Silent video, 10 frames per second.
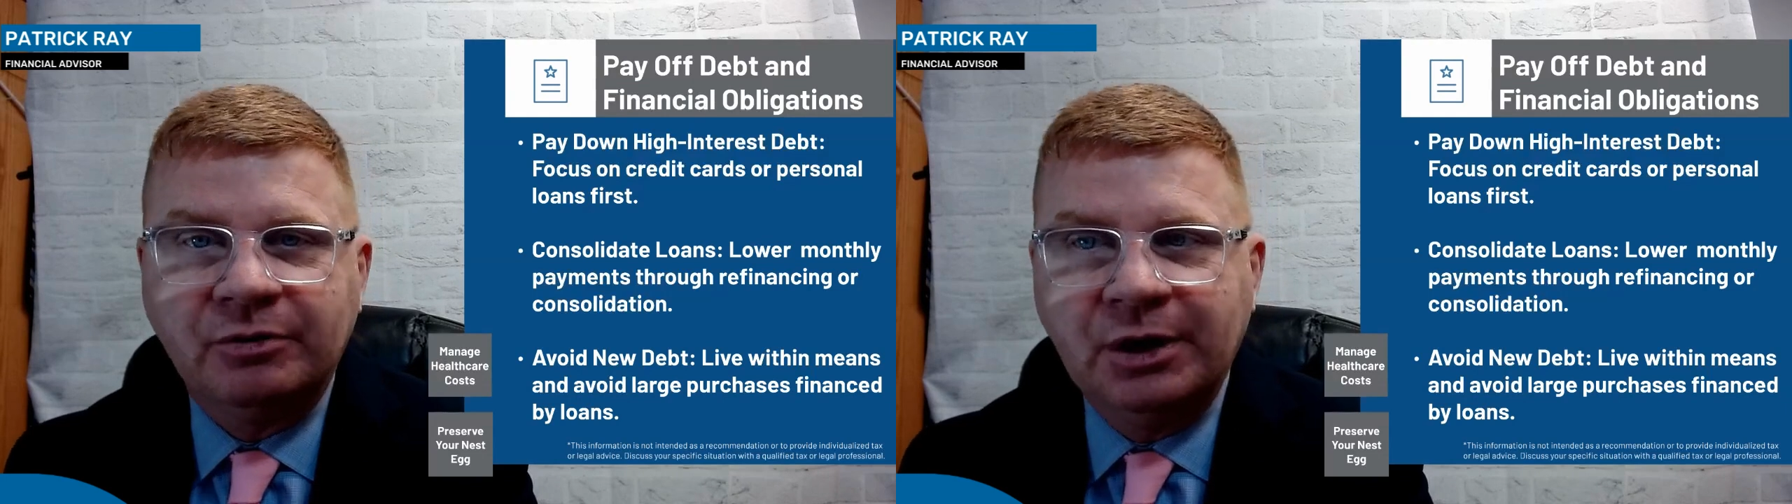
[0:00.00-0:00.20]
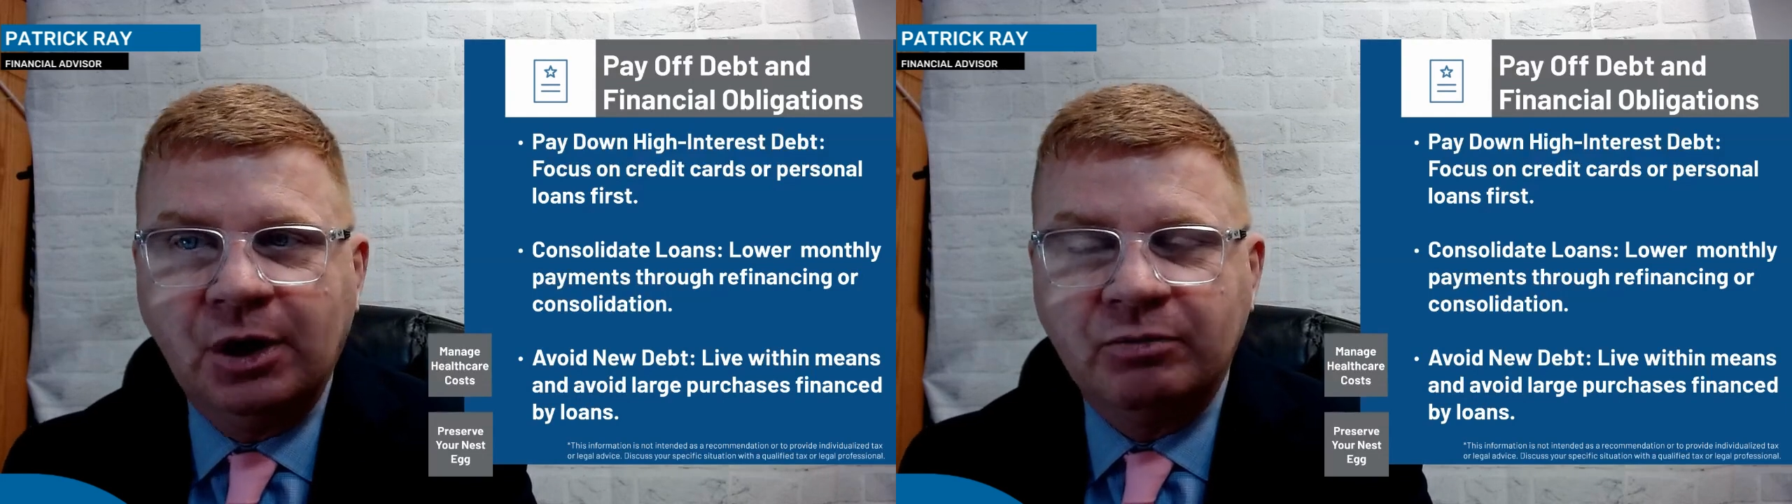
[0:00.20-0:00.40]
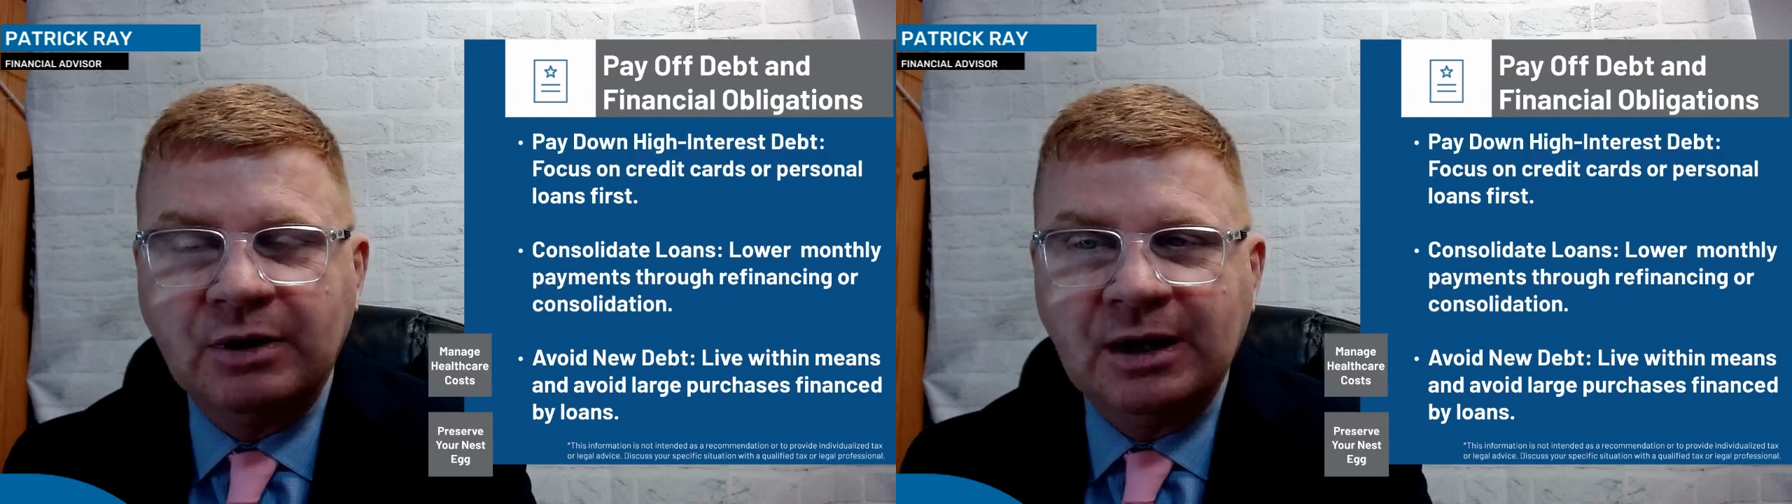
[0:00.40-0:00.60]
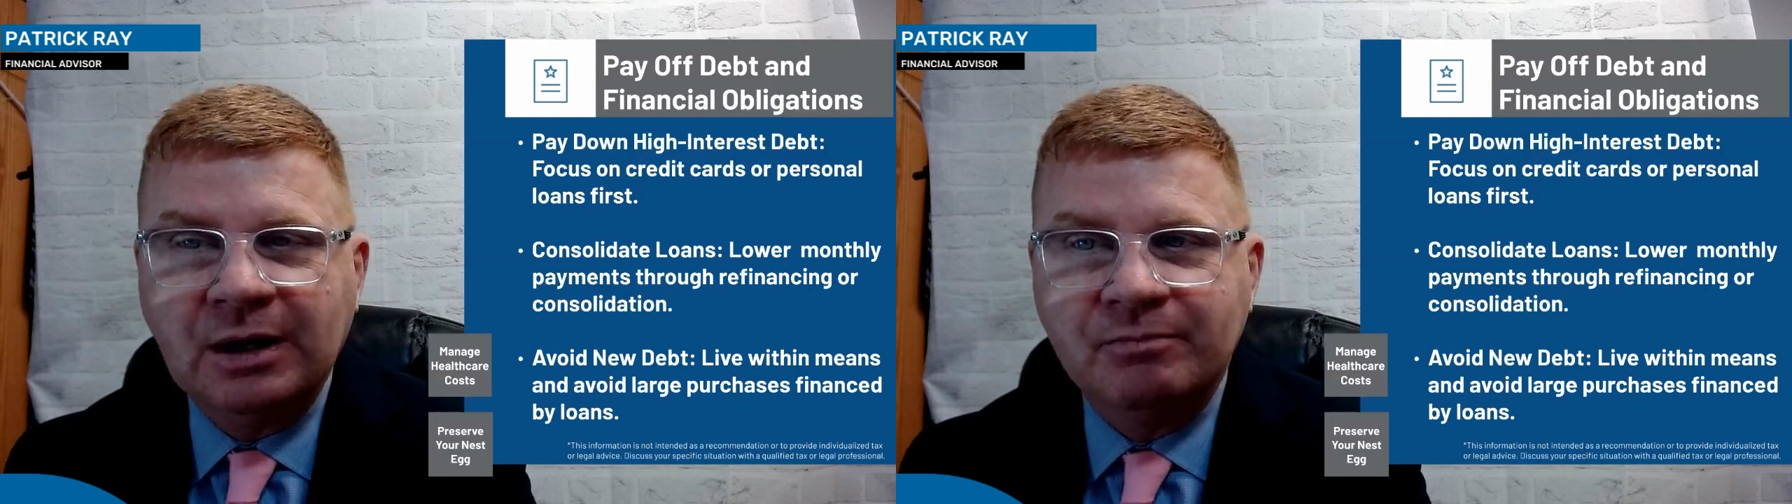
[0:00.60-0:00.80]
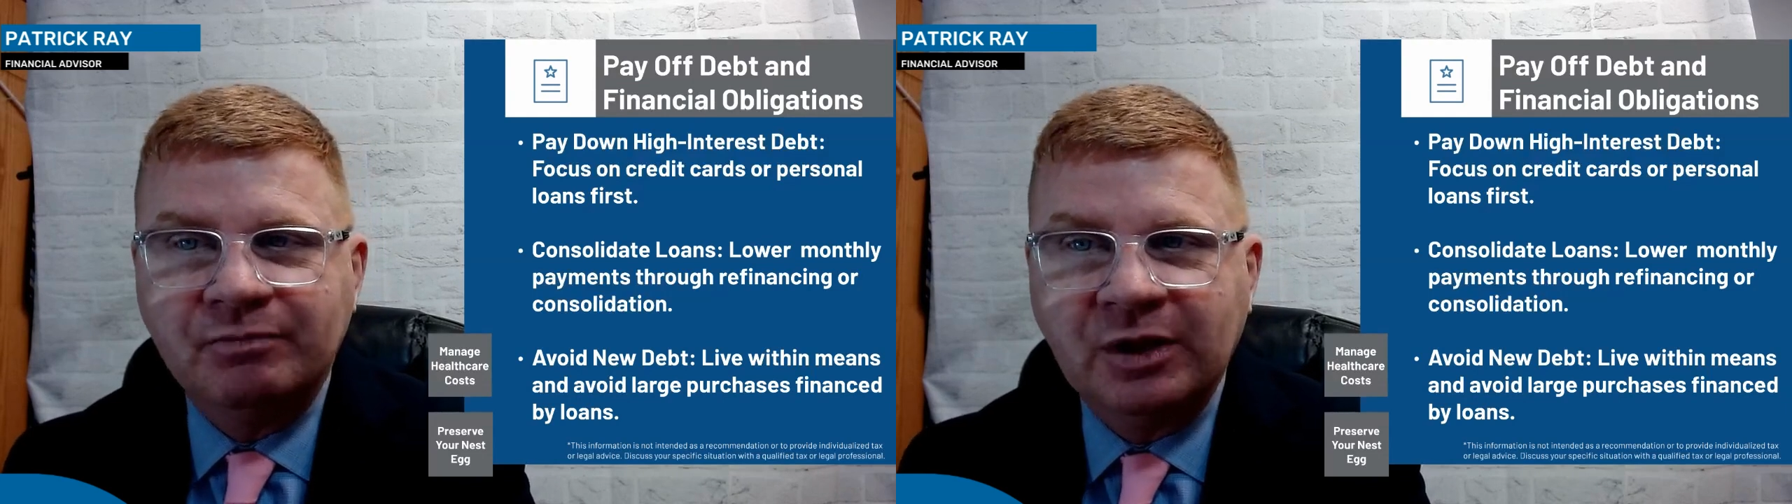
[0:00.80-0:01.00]

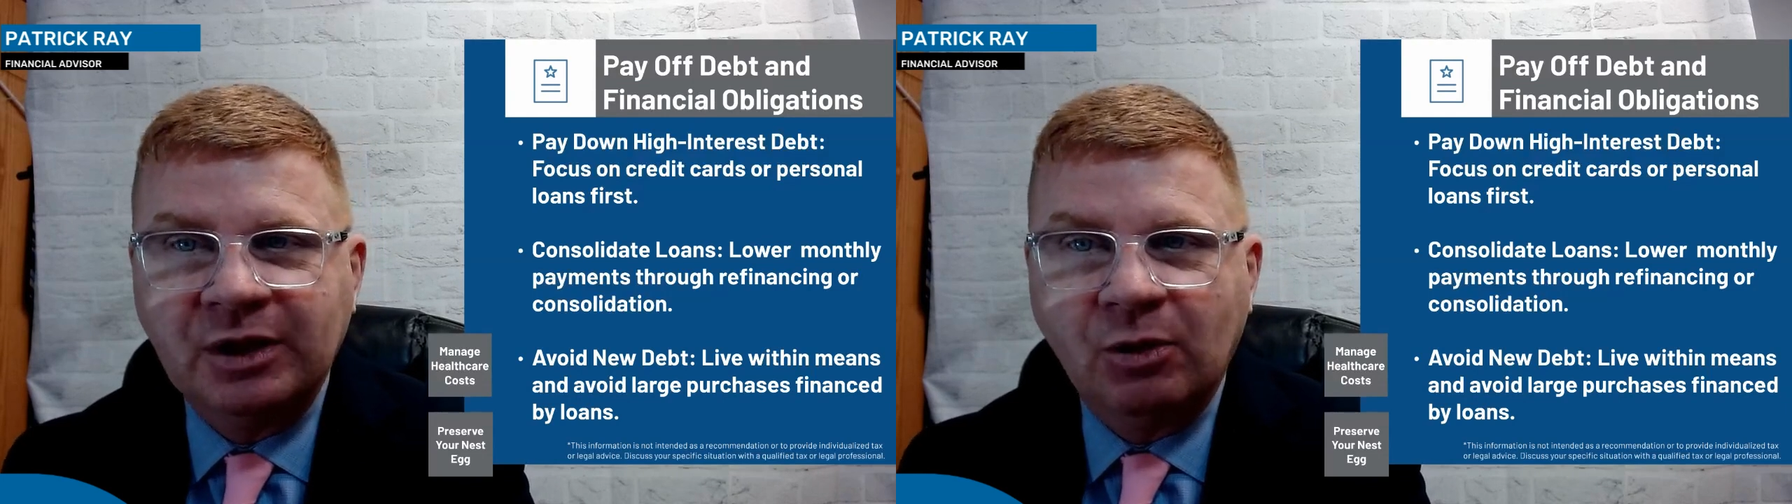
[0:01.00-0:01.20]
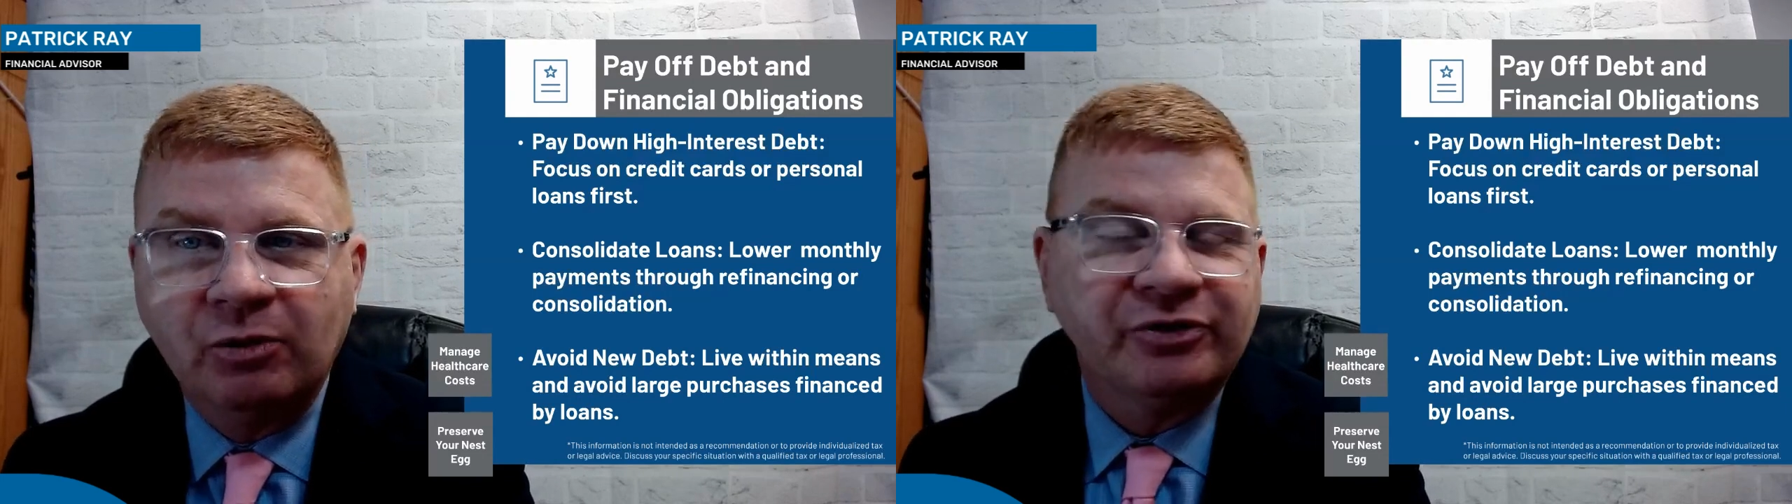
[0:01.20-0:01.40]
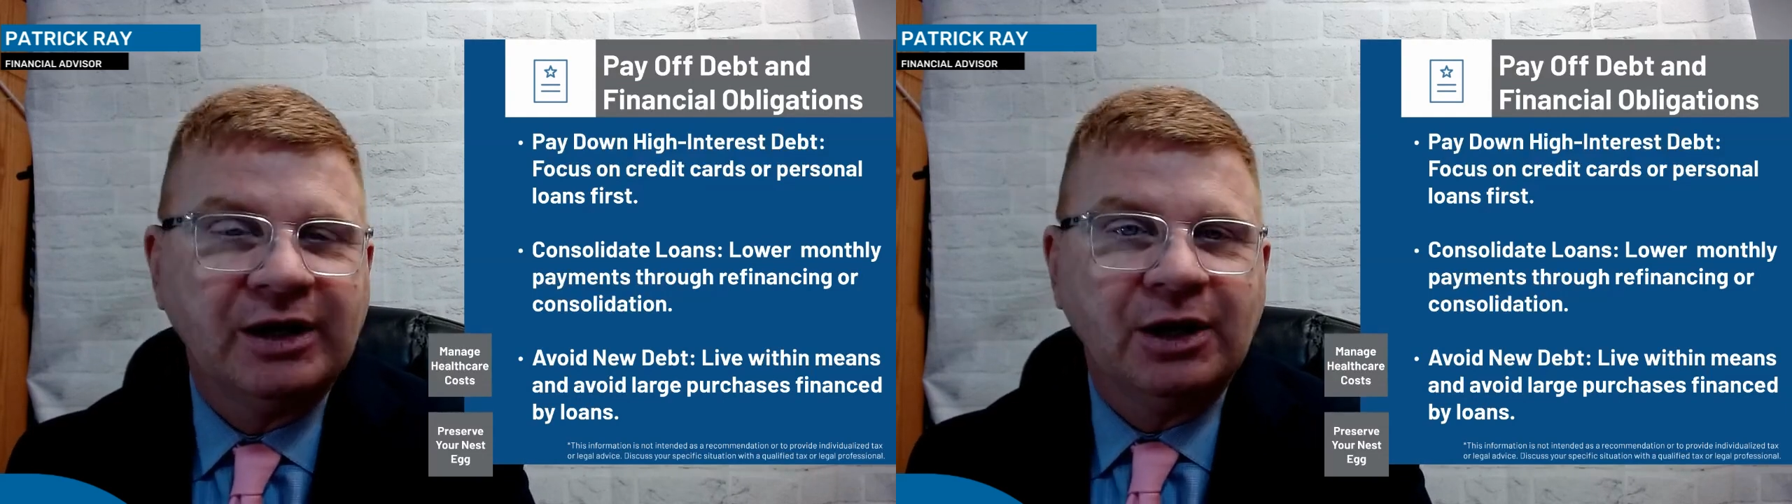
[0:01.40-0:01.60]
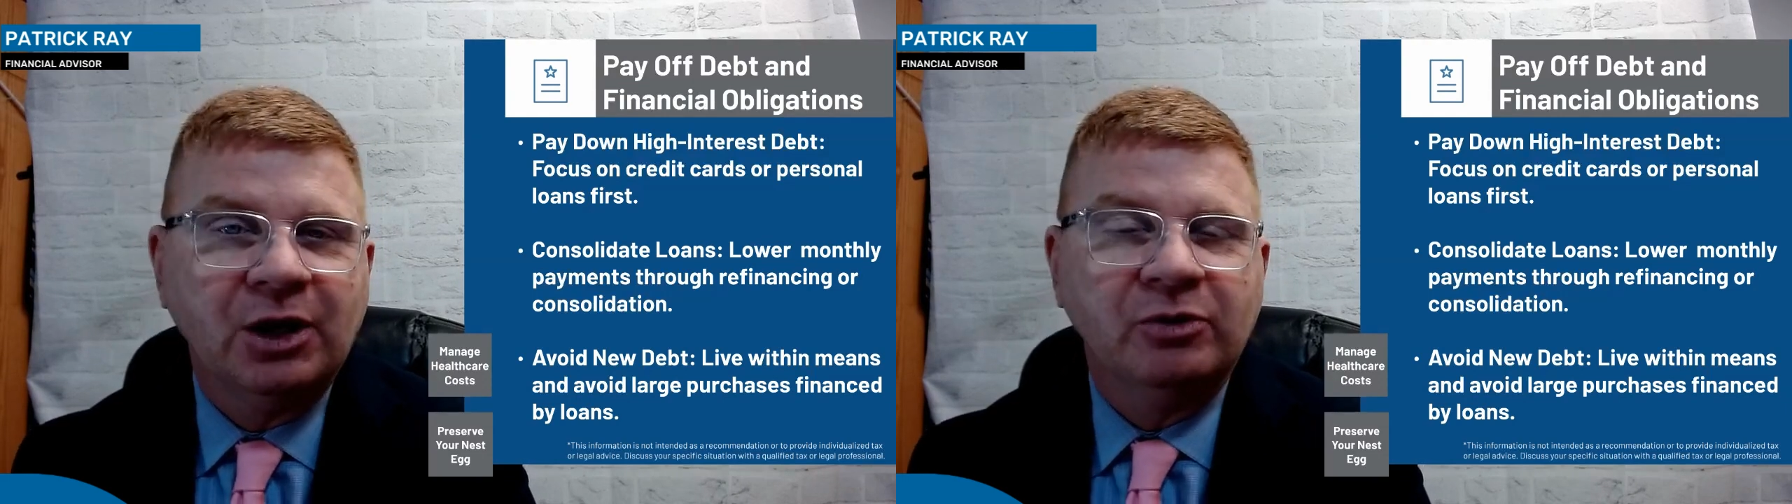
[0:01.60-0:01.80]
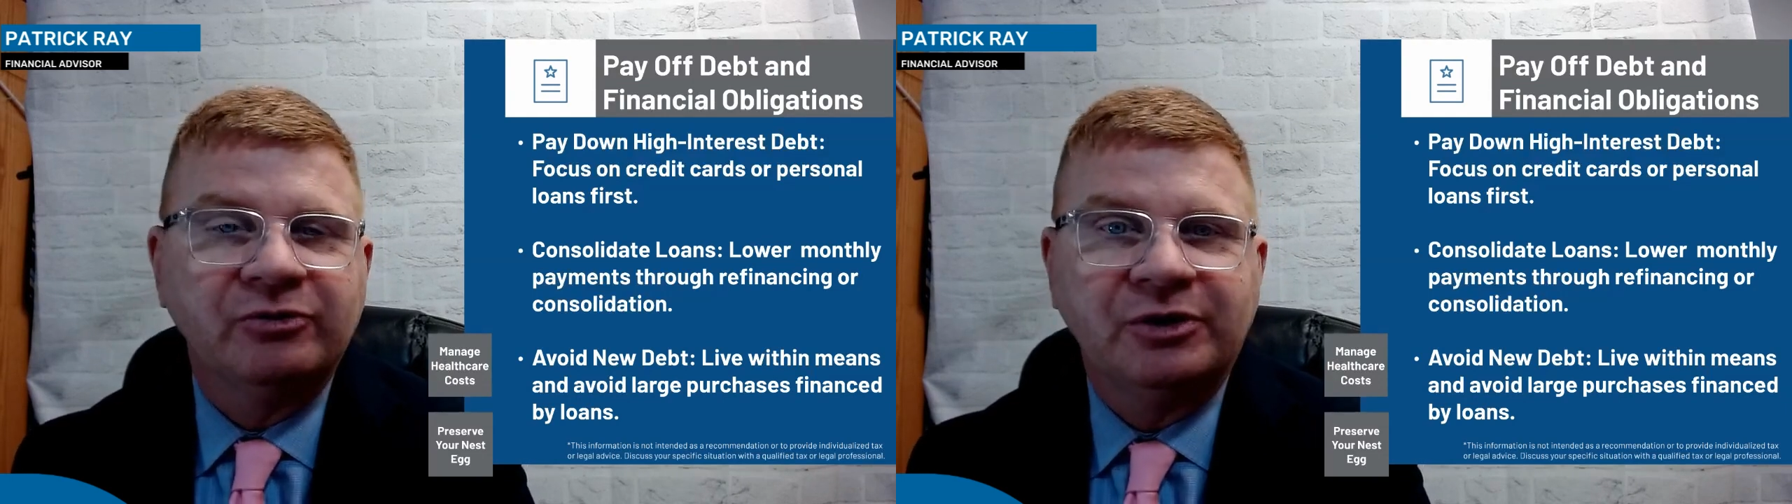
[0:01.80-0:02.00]
The old saying
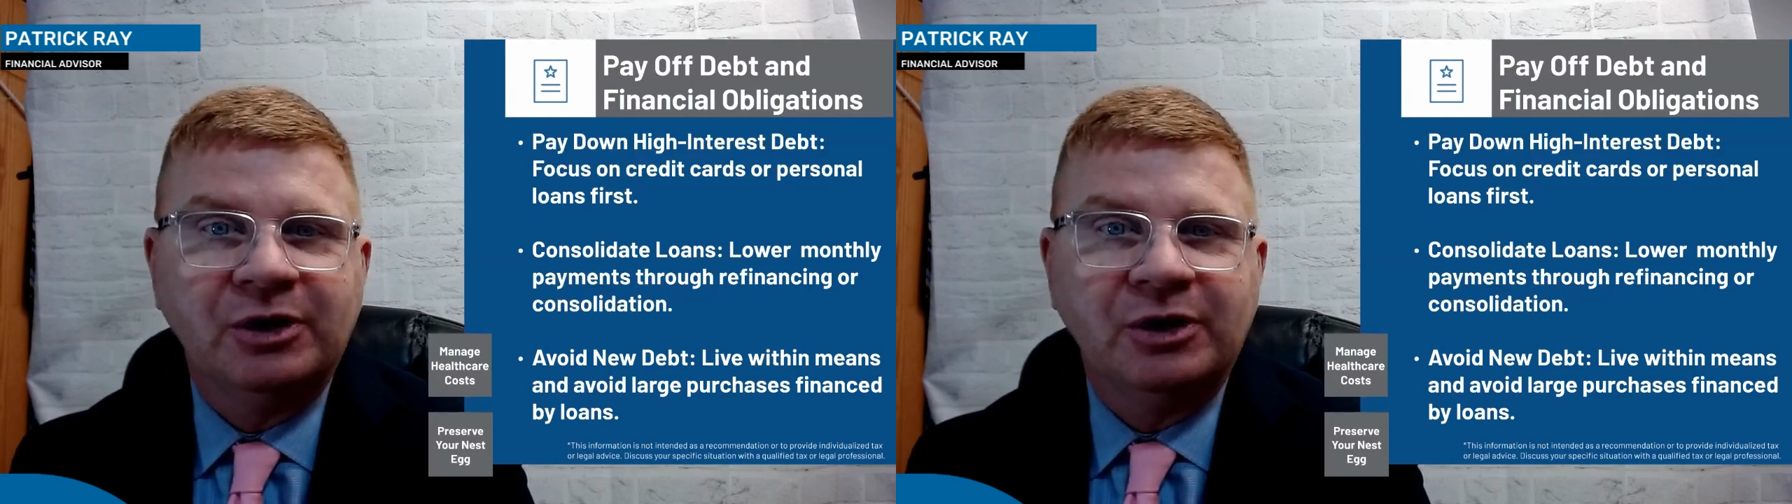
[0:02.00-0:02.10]
goes,